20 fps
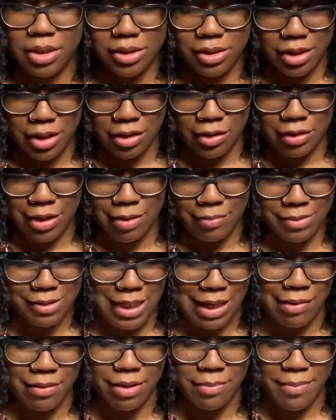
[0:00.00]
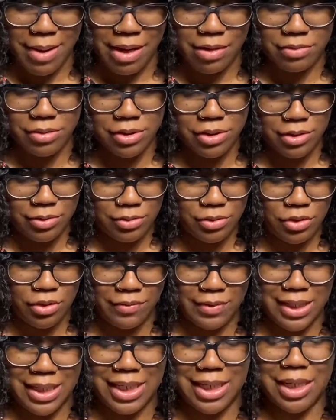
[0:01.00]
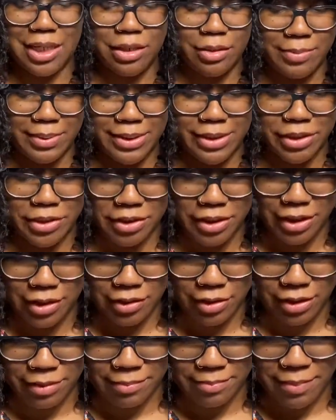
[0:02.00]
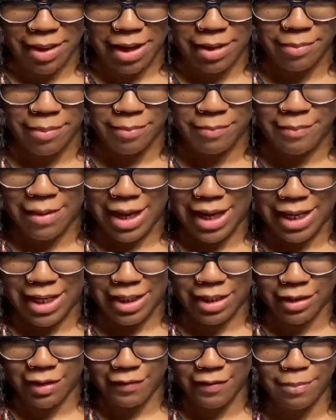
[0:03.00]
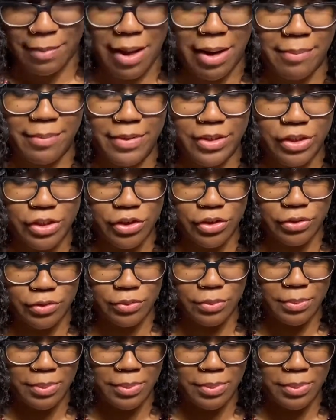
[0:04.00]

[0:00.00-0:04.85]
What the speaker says: So I was out and about, so it's already a little bit dirty on the bottom of the shoe.